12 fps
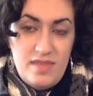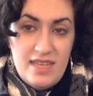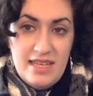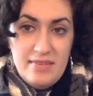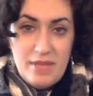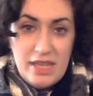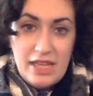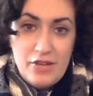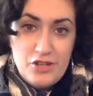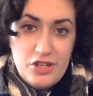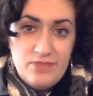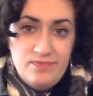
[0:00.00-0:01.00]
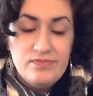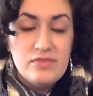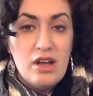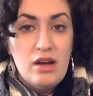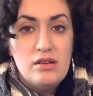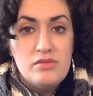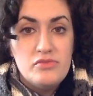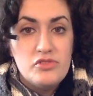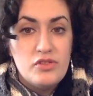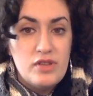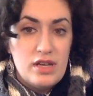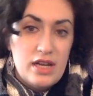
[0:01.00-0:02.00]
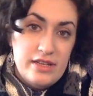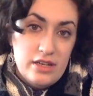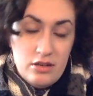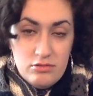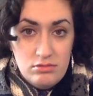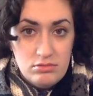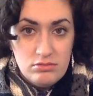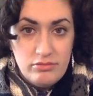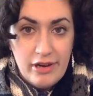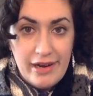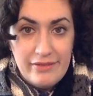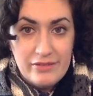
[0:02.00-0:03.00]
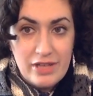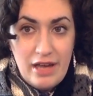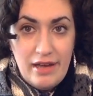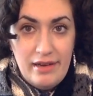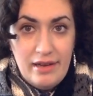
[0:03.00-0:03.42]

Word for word: in my ledger um, so that I know what I've got,